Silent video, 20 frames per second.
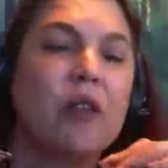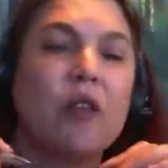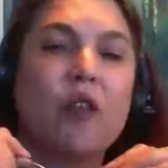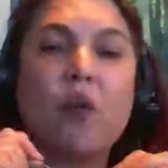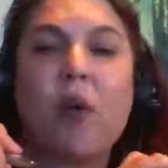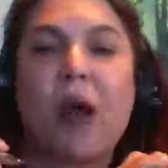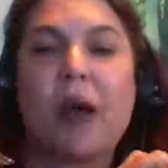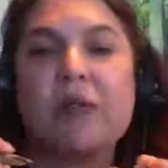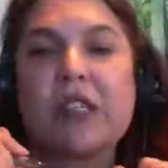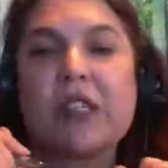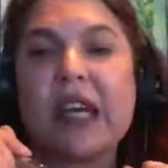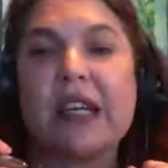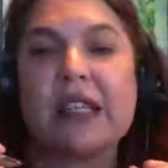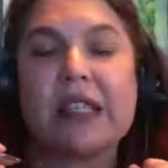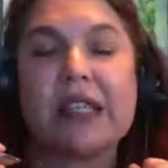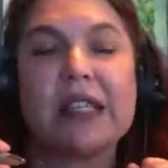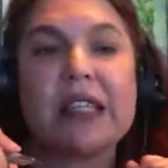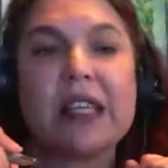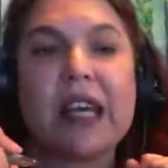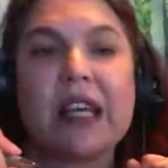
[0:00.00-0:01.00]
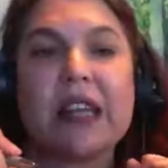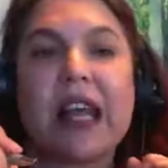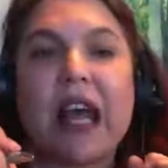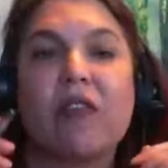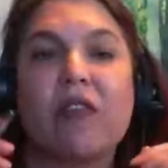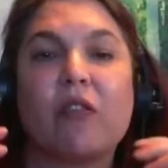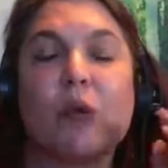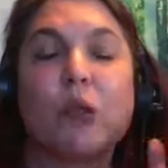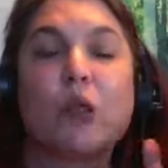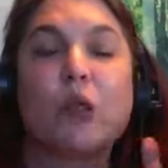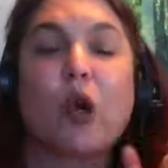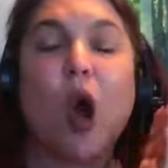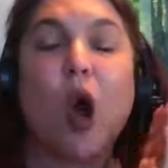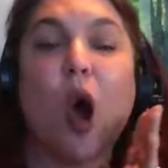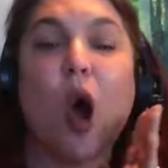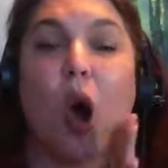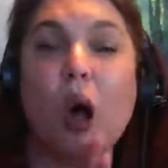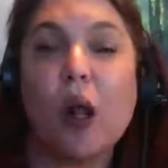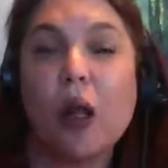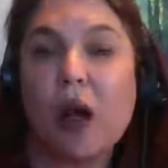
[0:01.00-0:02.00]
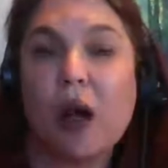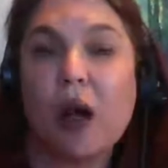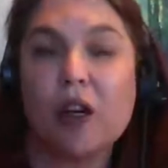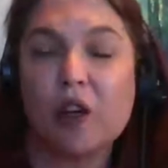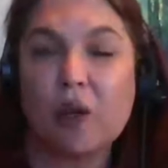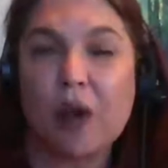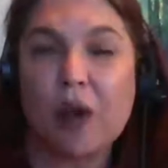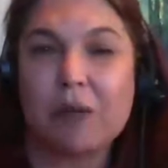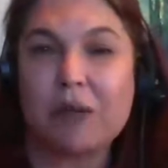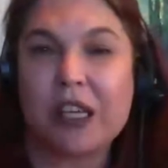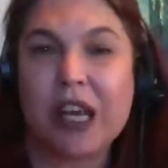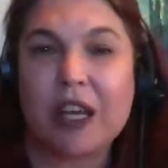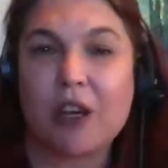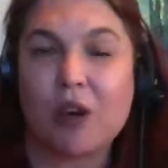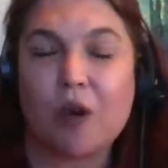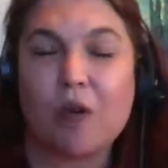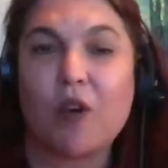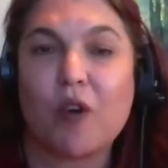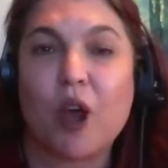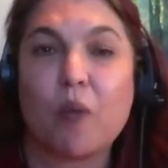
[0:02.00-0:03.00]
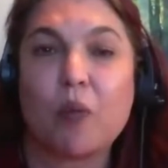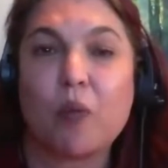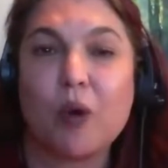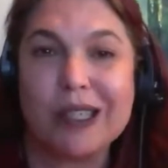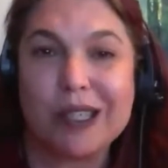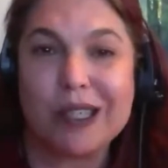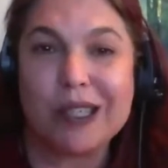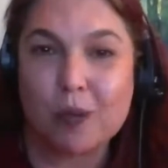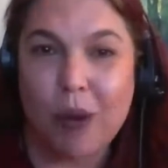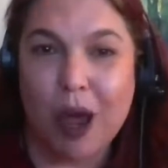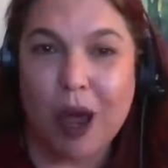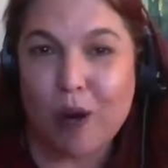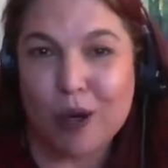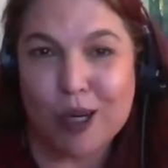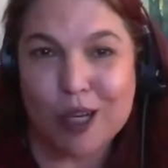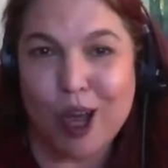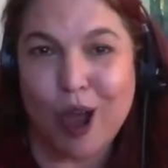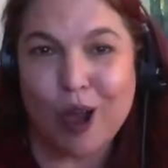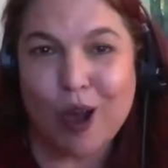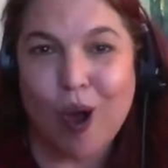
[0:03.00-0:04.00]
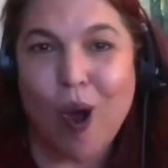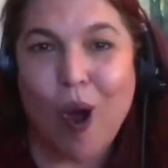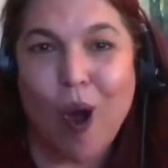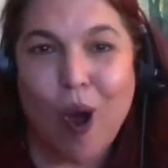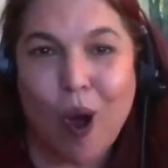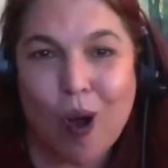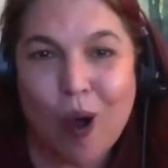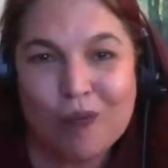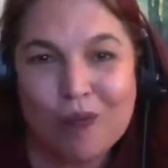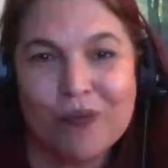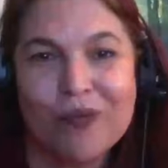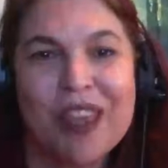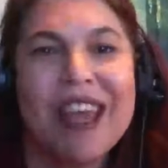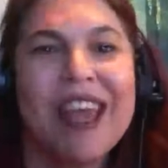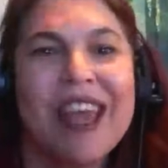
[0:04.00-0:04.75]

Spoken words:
the website, things like that, those are all on our website over at princesspower.com.